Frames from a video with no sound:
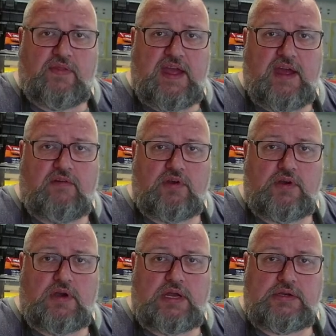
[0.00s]
there,
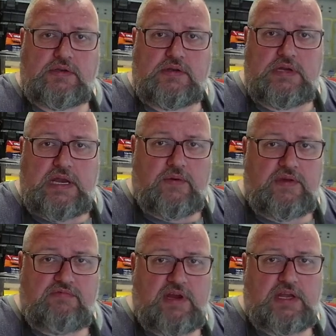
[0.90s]
and you know,
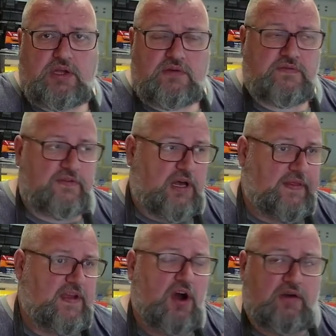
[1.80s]
he's really good for like
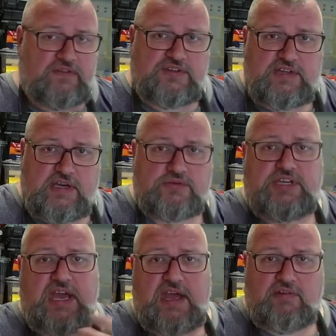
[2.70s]
the after sales
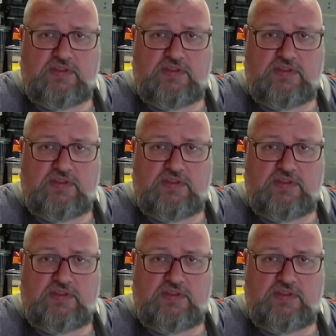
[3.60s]
care and